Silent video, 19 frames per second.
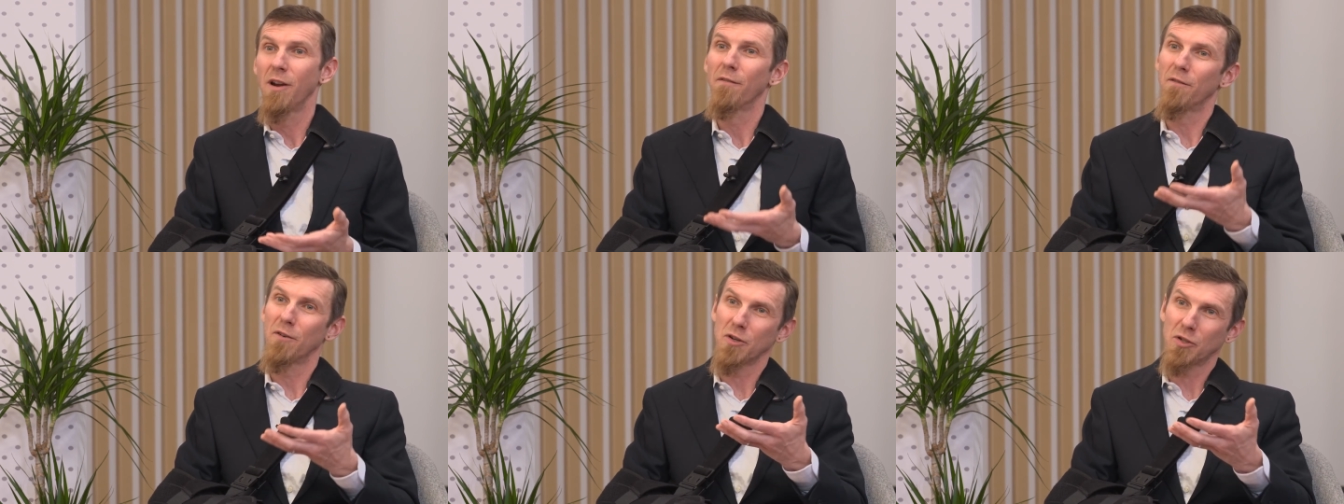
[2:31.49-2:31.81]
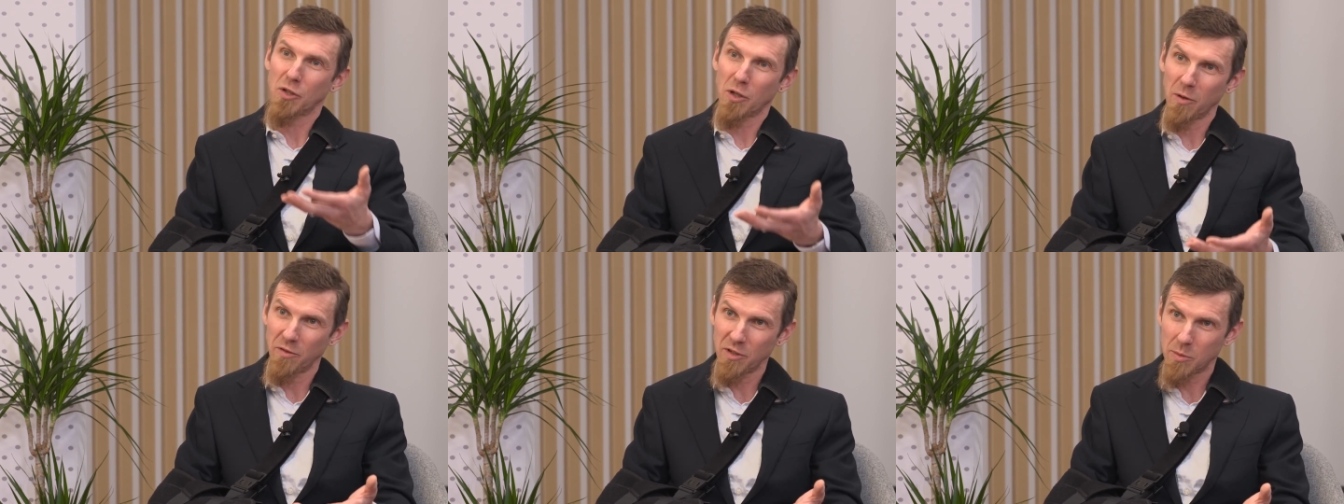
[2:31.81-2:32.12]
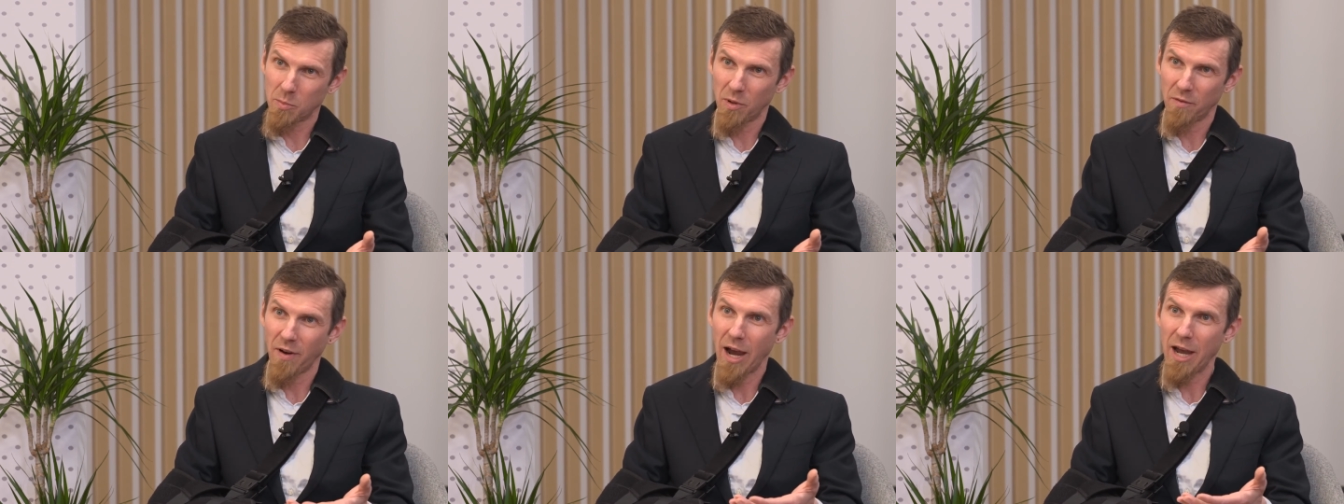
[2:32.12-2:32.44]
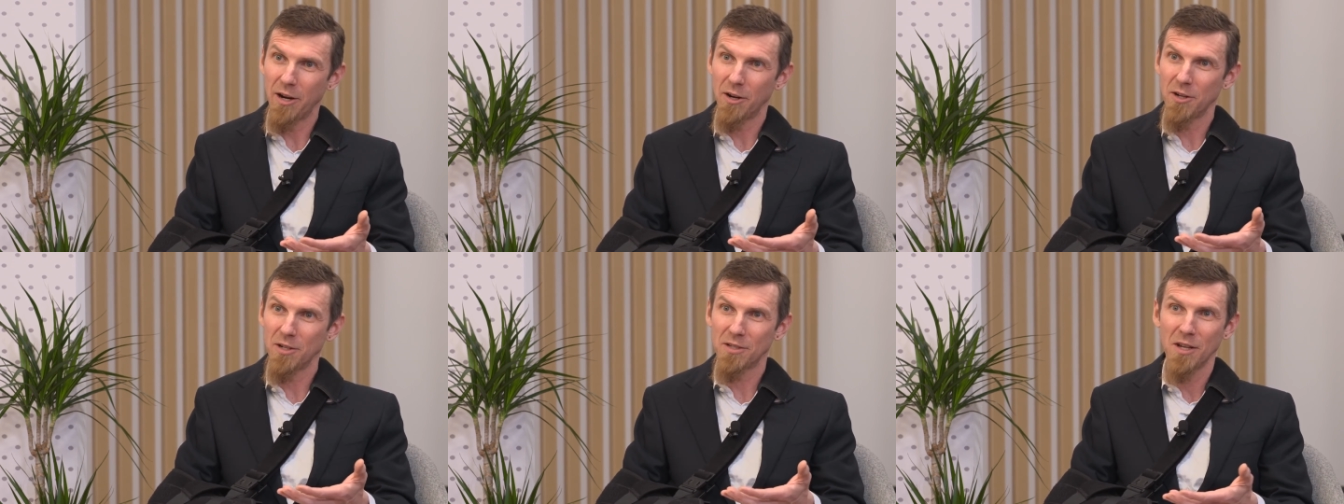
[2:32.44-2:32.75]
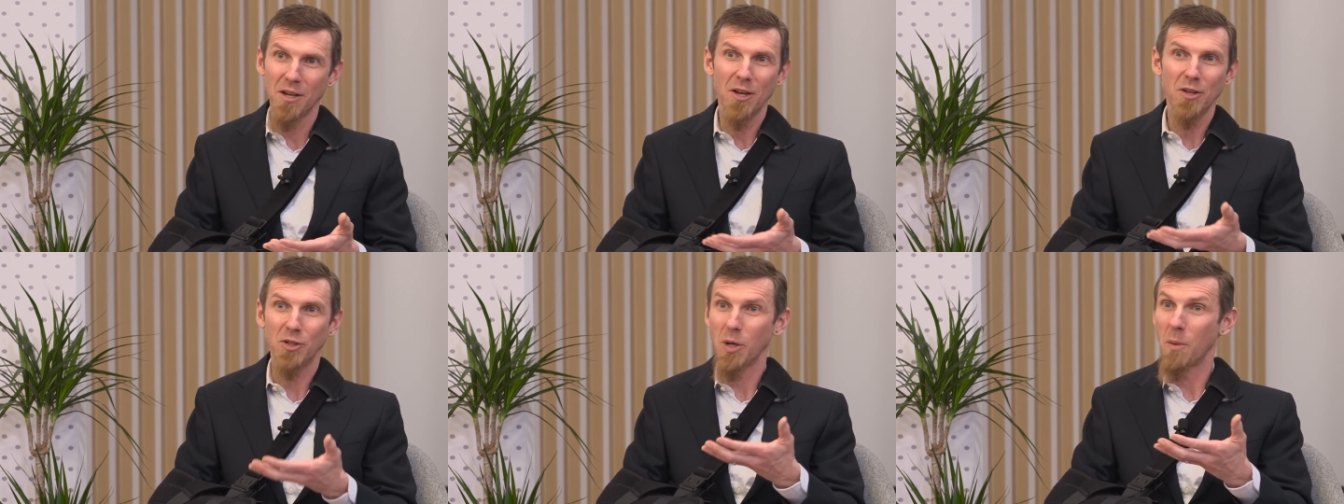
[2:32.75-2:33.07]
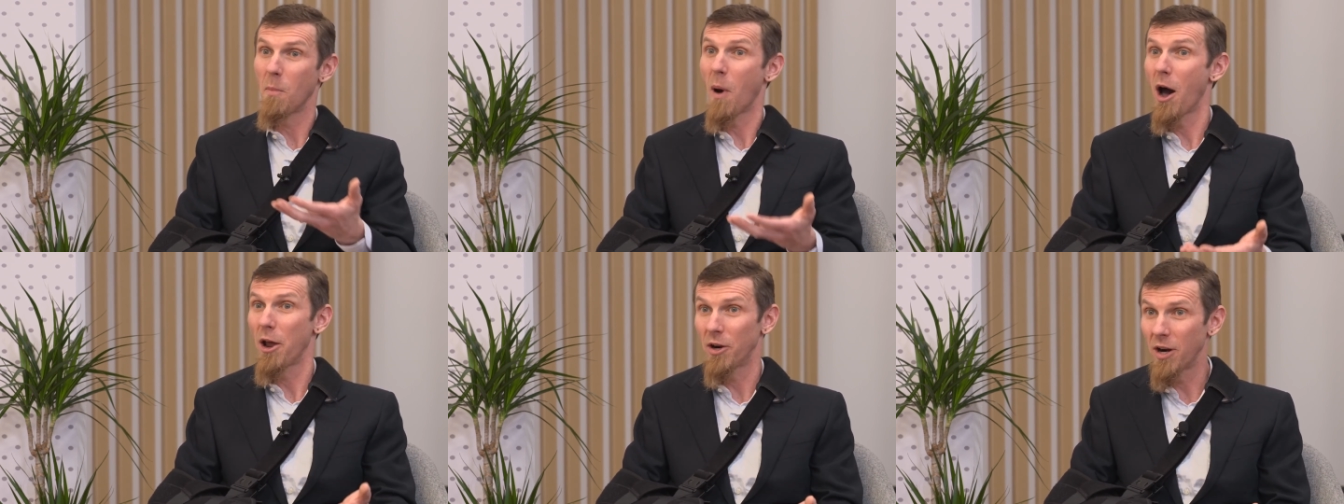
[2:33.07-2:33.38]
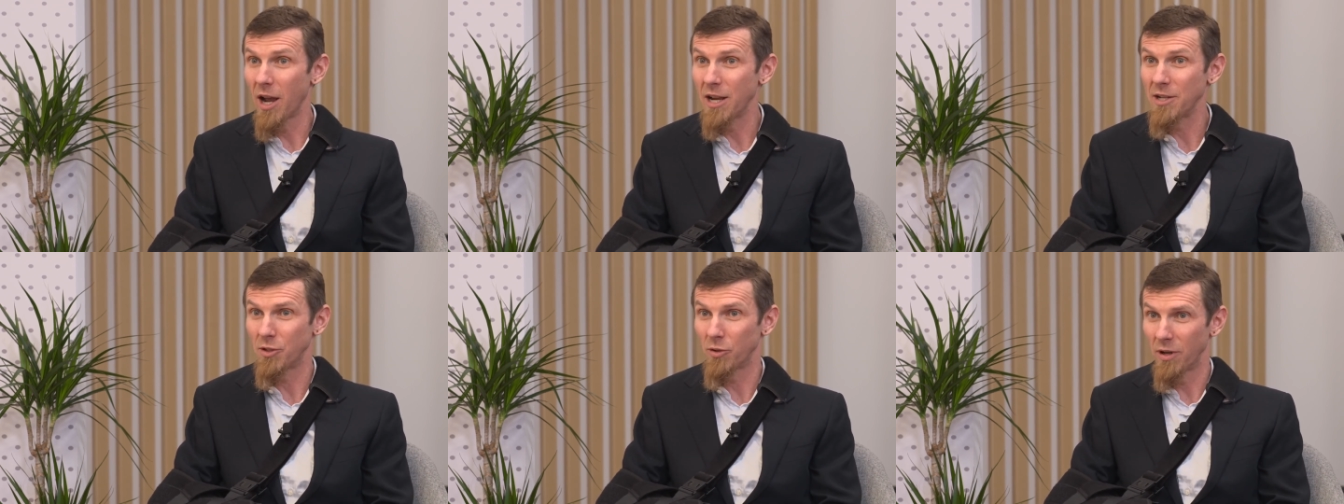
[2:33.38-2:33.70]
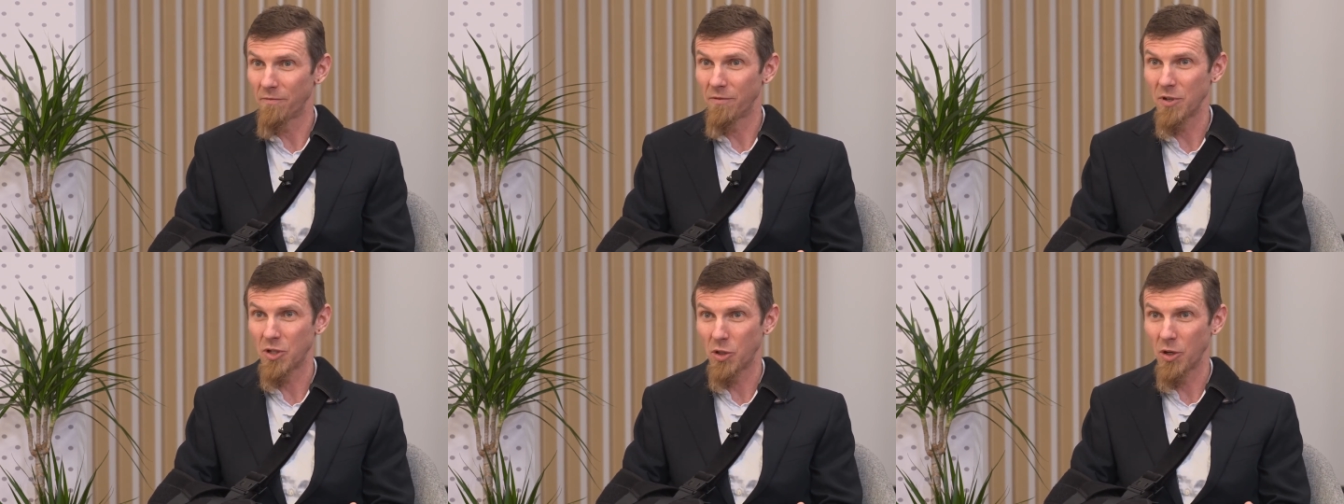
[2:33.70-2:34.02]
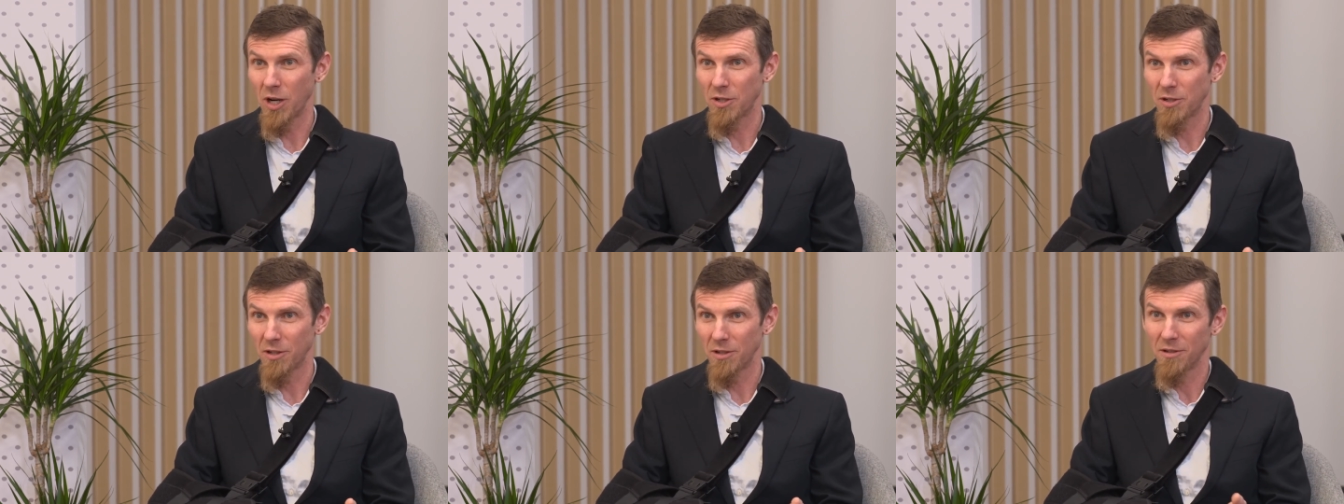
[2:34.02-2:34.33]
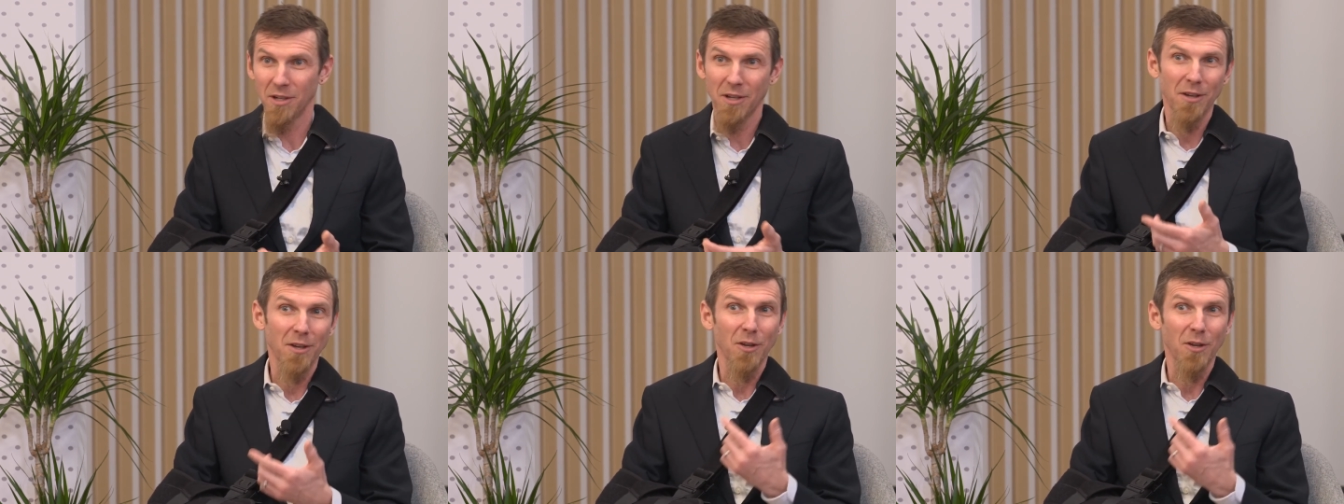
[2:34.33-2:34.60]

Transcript: for service providers to modernize their infrastructure.